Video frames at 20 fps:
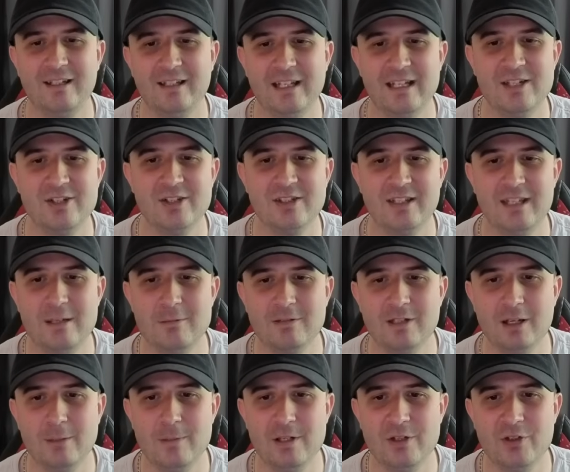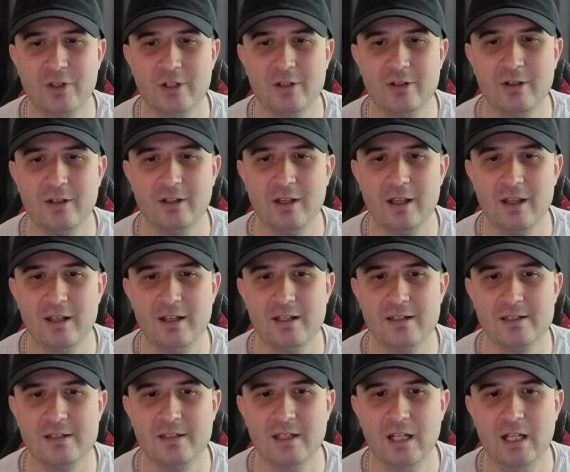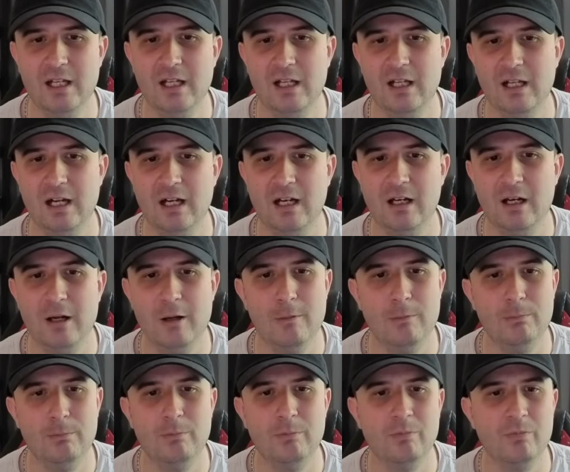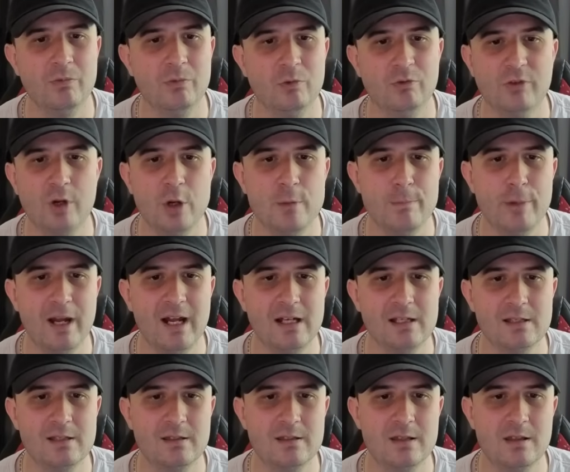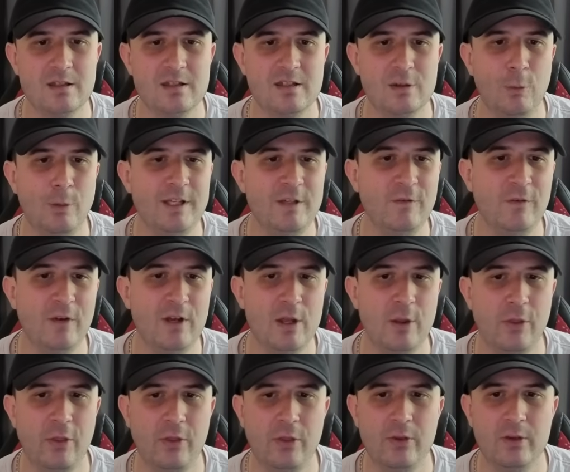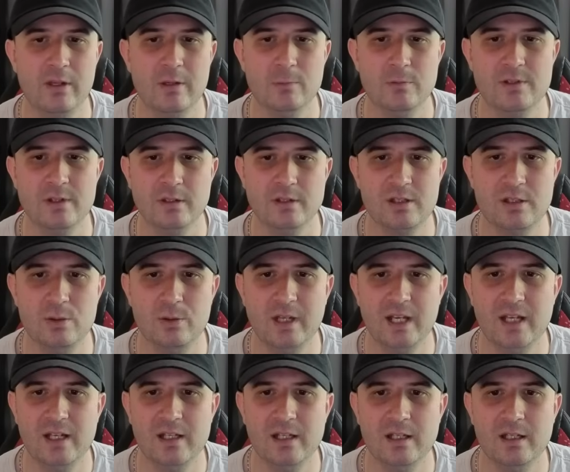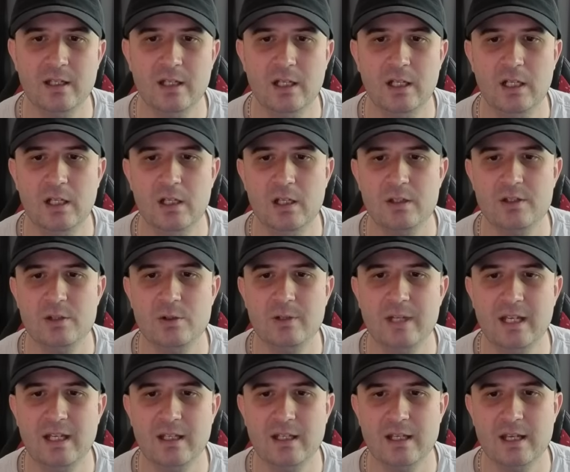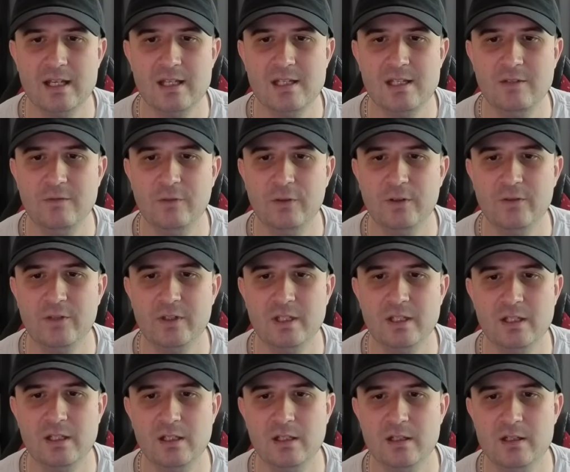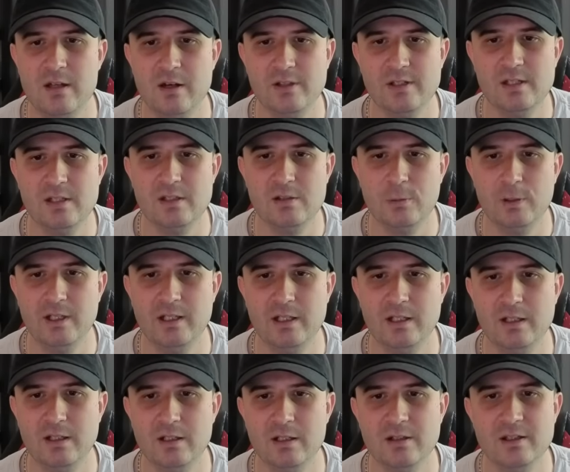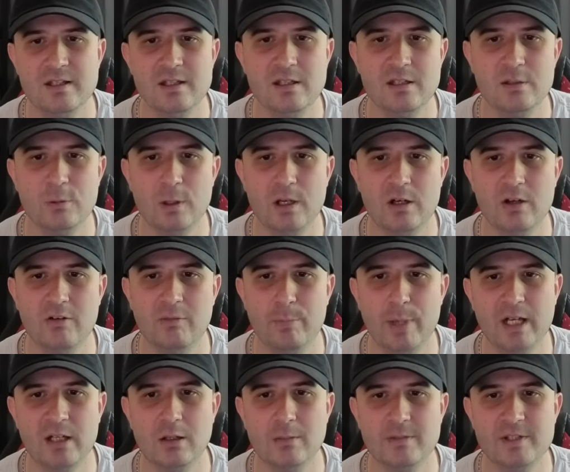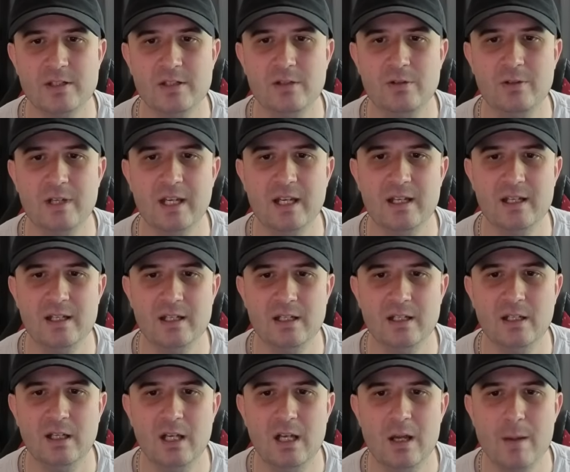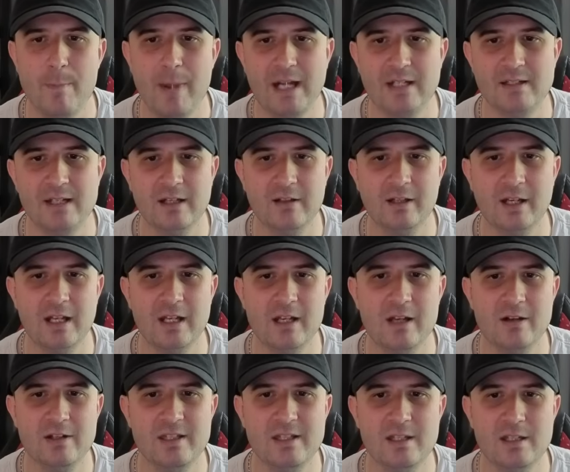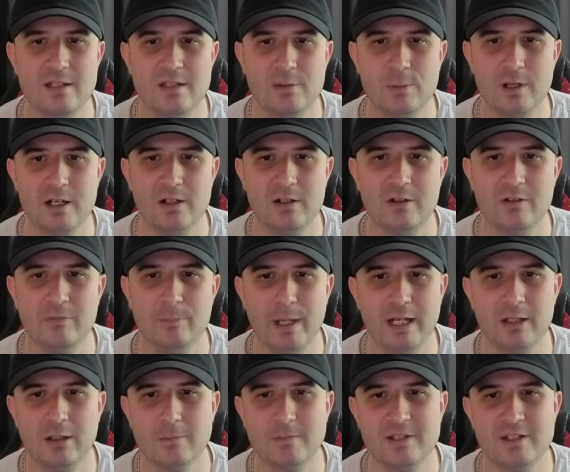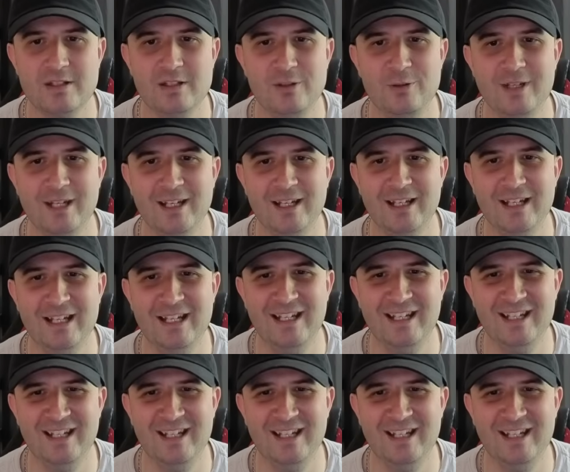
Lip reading: It just keeps coming true. Look at this. Right back to the 25th, it was at 2K. 2K, 1850, 1920, 1912, back up to 2K, back down again, 1912, back up to 2K,